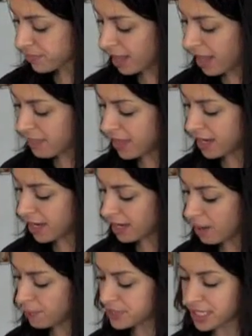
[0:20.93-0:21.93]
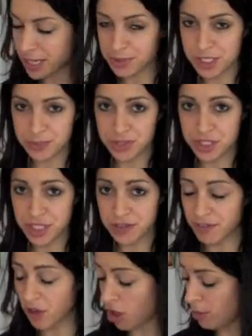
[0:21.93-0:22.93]
and then a couple tablespoons
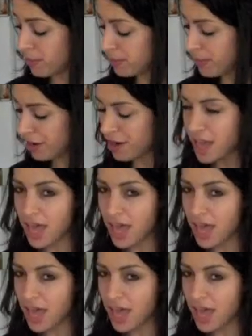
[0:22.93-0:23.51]
of almond butter.